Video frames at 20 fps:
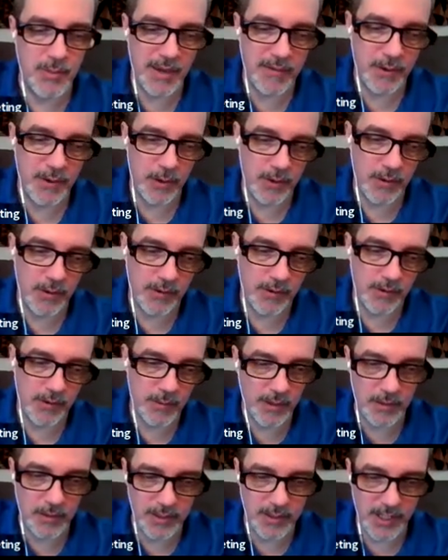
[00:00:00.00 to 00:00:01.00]
You may have heard of
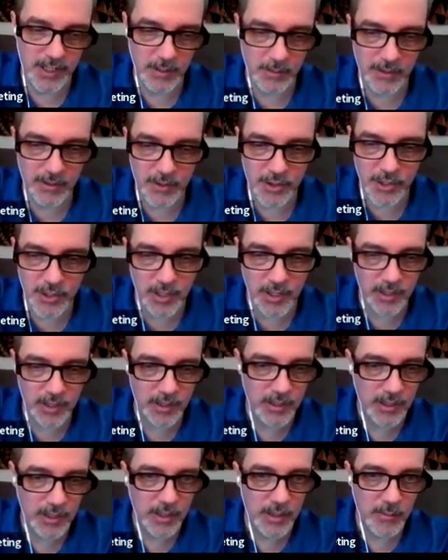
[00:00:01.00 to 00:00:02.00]
something called
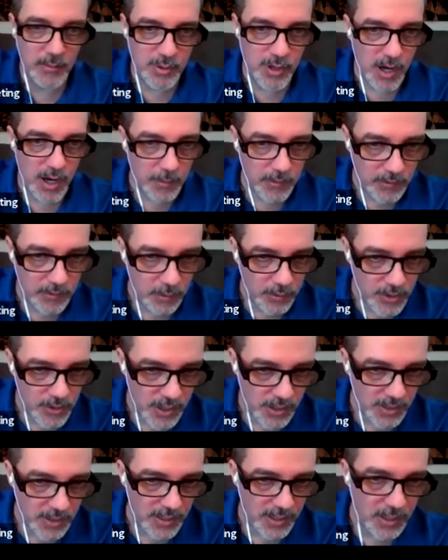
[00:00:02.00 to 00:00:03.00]
GDWG props or
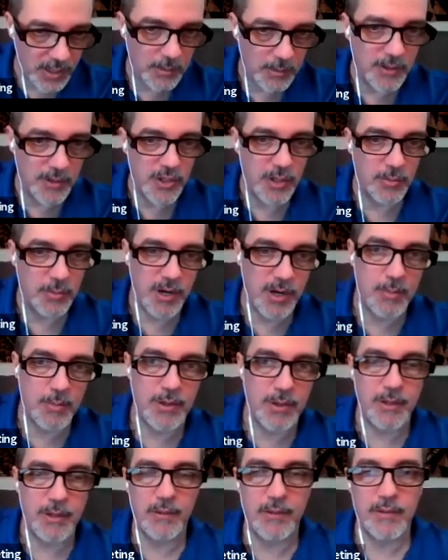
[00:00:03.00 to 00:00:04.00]
GDWG
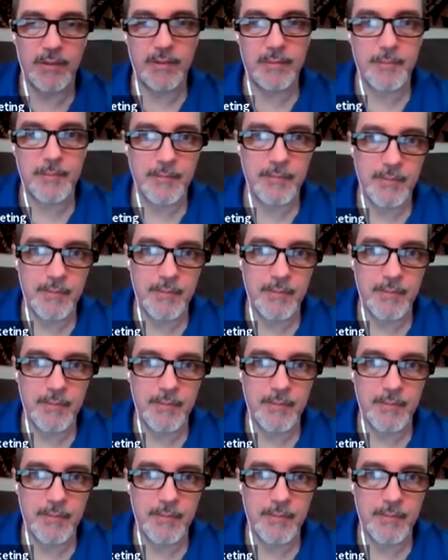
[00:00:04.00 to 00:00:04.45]
properties.